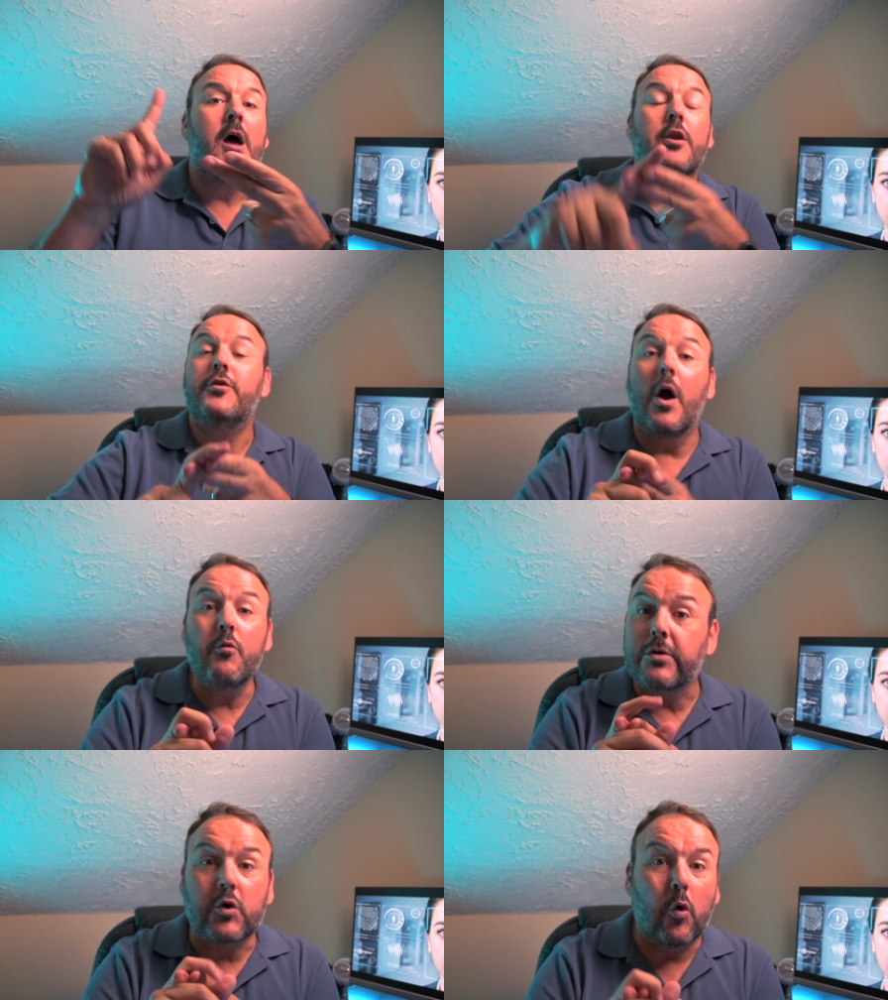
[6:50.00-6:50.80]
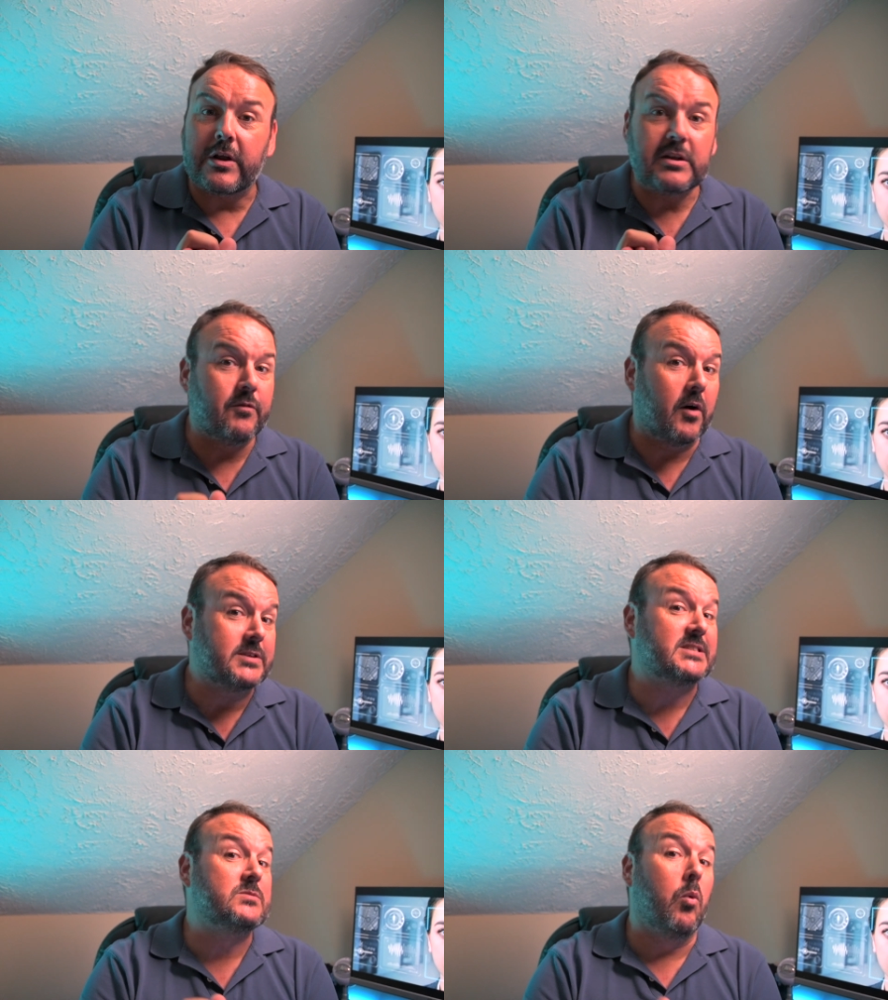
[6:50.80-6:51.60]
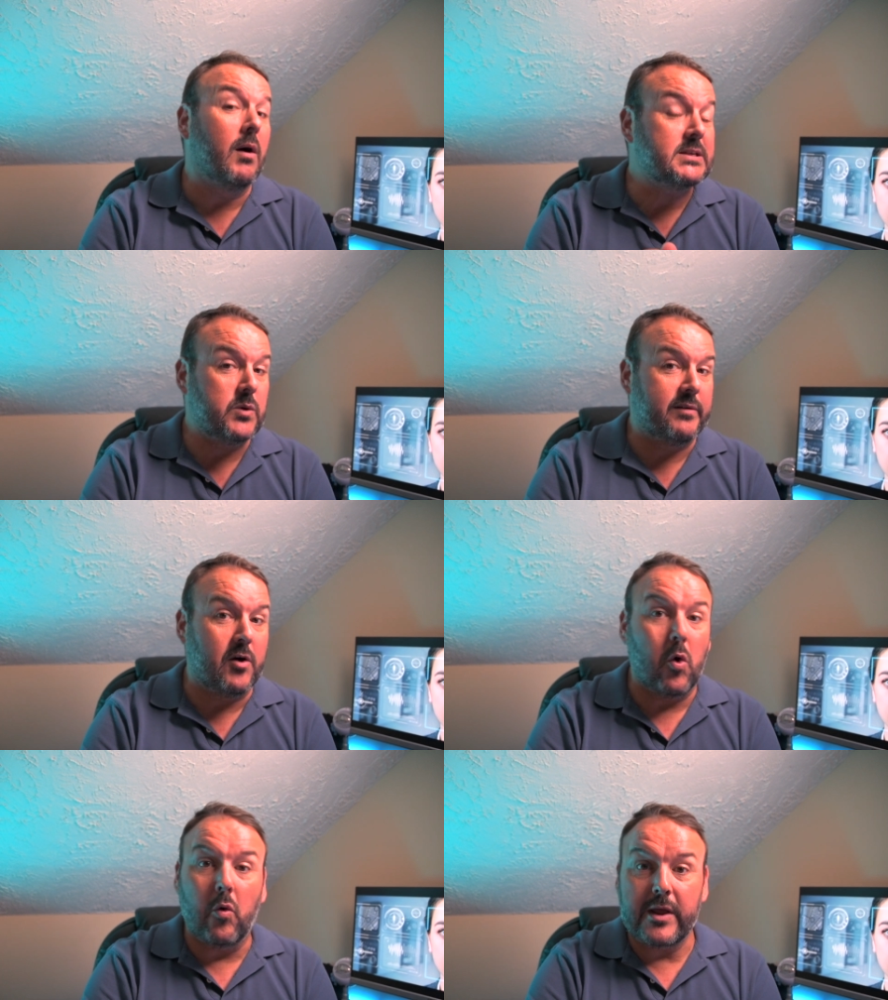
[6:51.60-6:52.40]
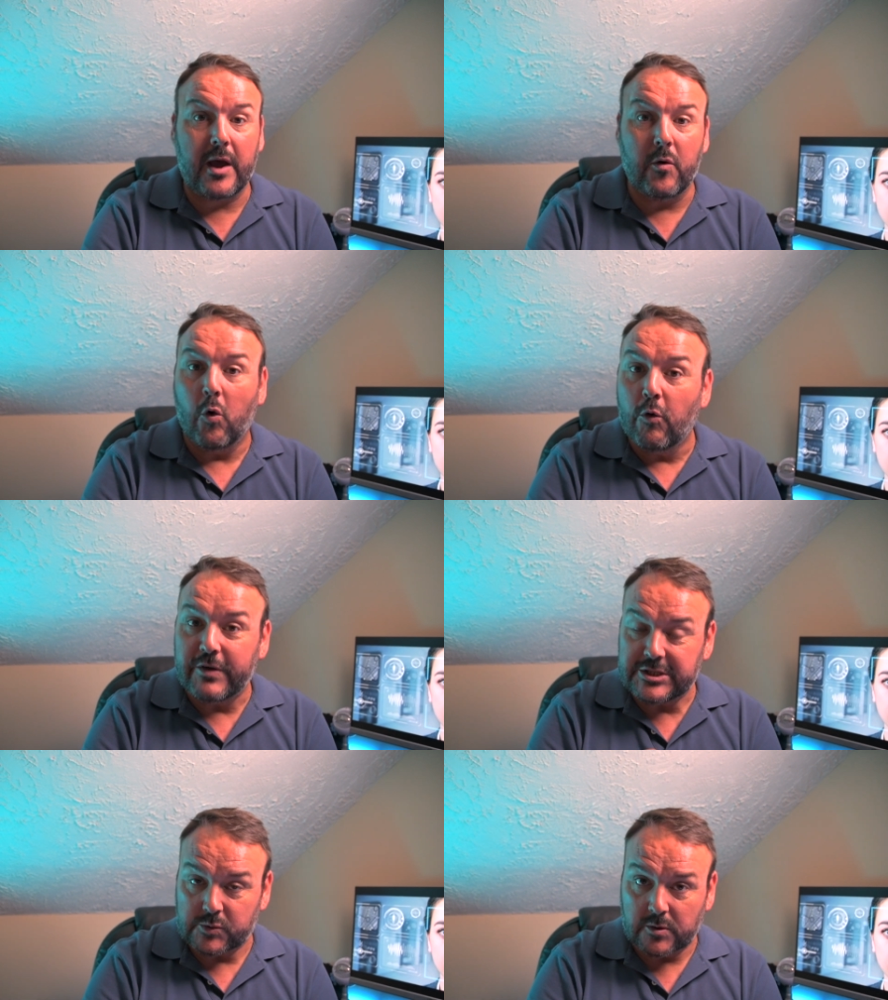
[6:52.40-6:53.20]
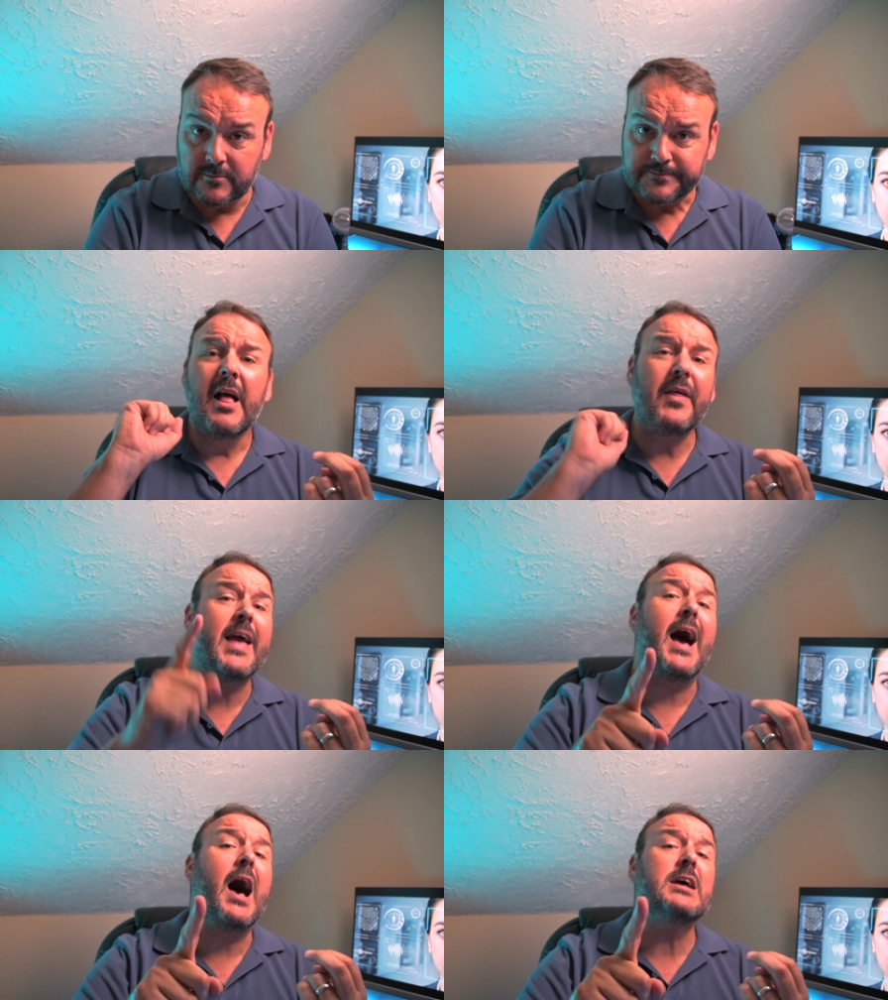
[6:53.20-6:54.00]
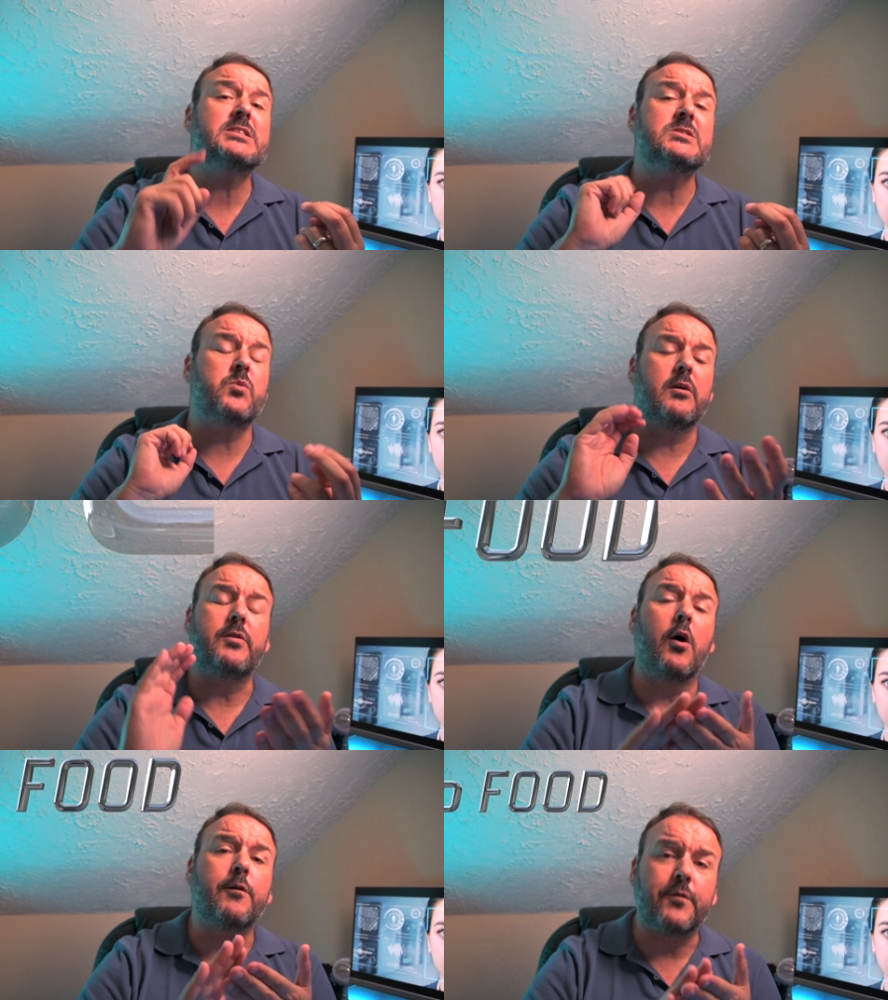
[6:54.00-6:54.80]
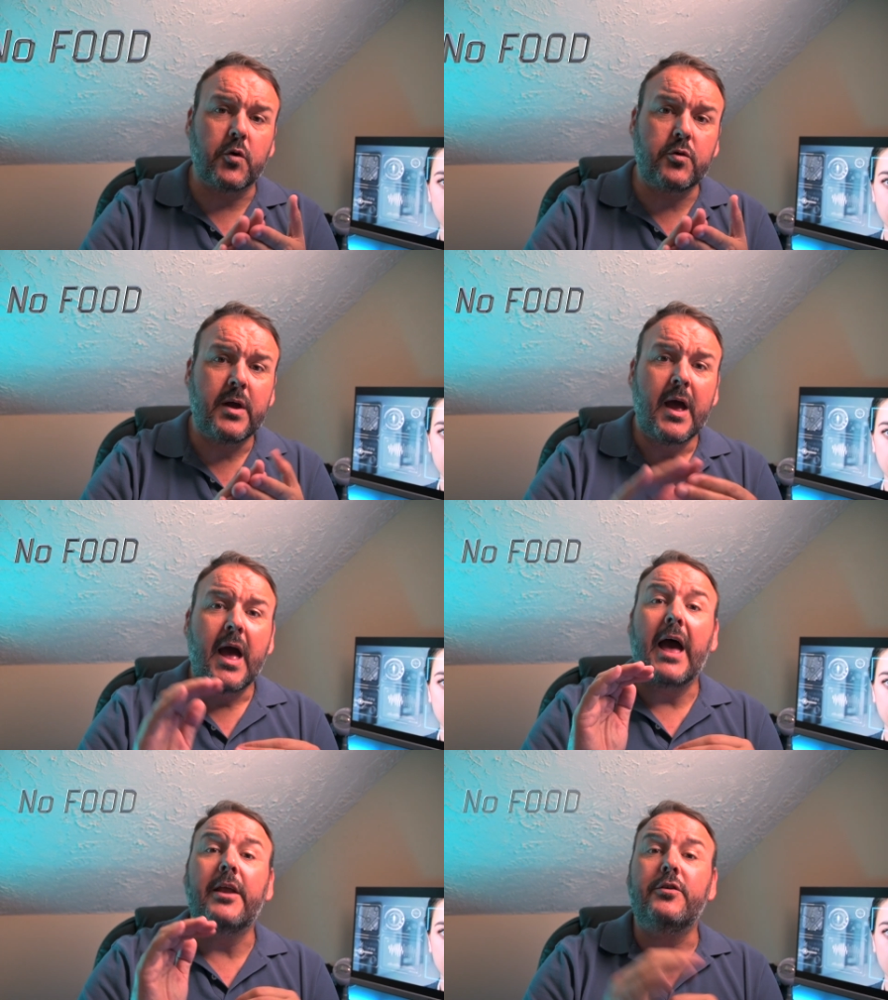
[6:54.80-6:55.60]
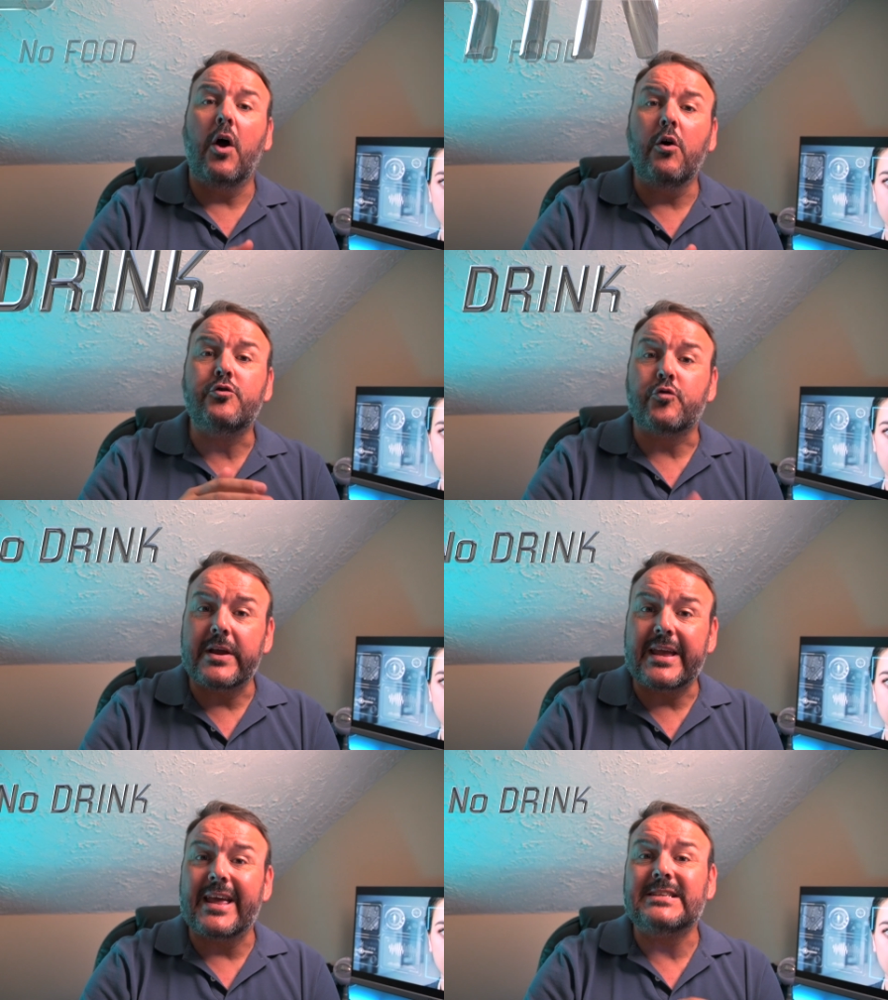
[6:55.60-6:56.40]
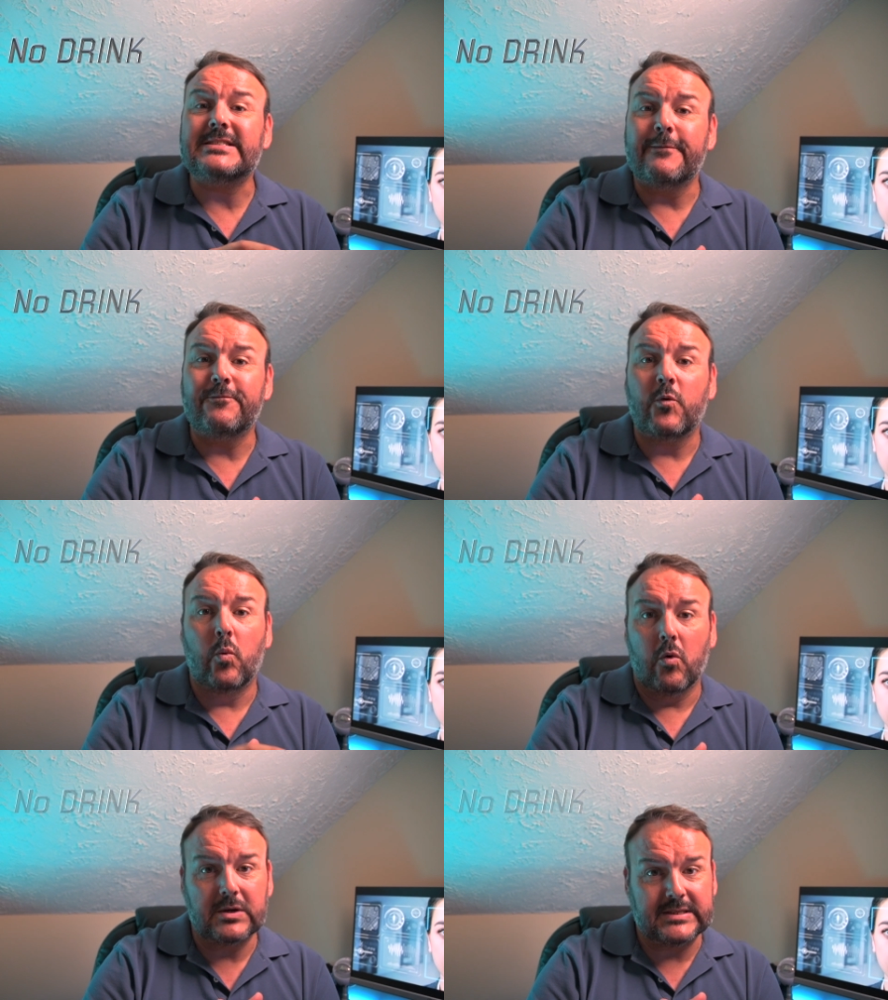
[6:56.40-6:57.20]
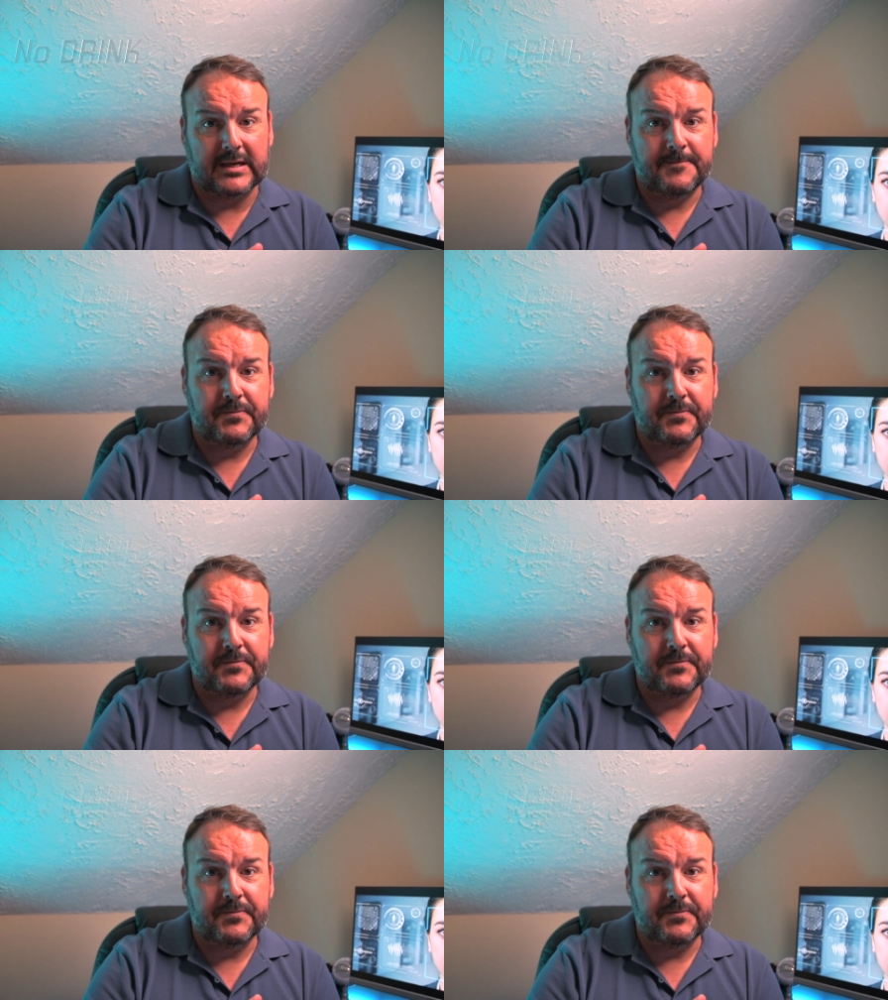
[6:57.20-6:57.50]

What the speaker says: no recording devices whatsoever, audio or visual. They ask as well, no food and no drink except for water.